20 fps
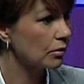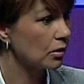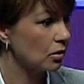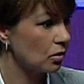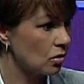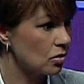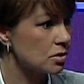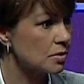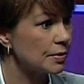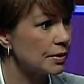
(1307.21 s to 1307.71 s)

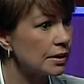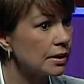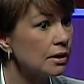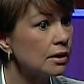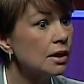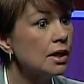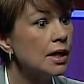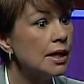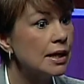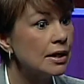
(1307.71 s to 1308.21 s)

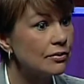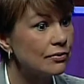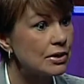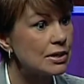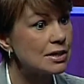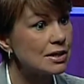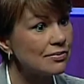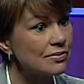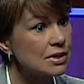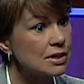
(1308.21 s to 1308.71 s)
hospital
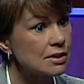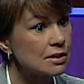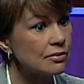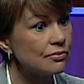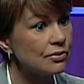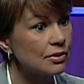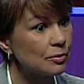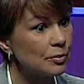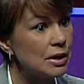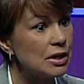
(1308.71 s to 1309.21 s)
receive this
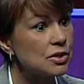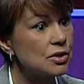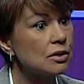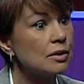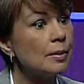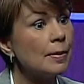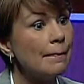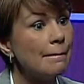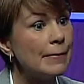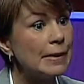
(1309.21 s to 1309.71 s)

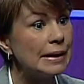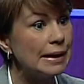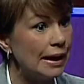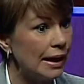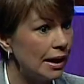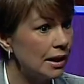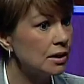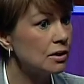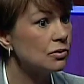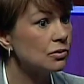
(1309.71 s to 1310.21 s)
information, but
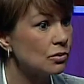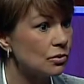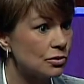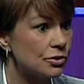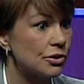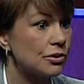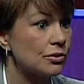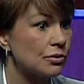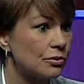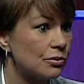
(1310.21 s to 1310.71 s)
any
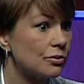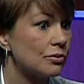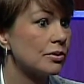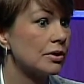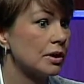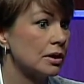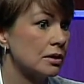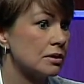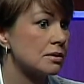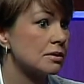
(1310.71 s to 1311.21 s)
doctor who
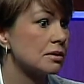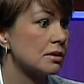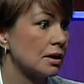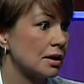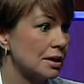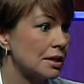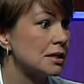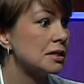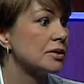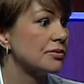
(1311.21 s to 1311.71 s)
is
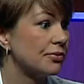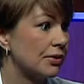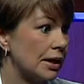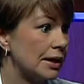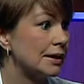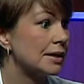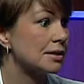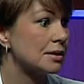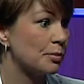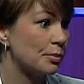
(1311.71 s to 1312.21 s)

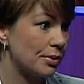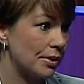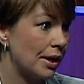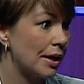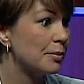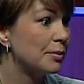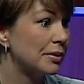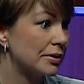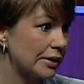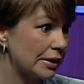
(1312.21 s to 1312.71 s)
identified as a
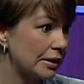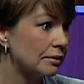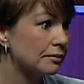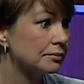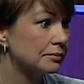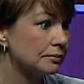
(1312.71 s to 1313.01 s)
primary.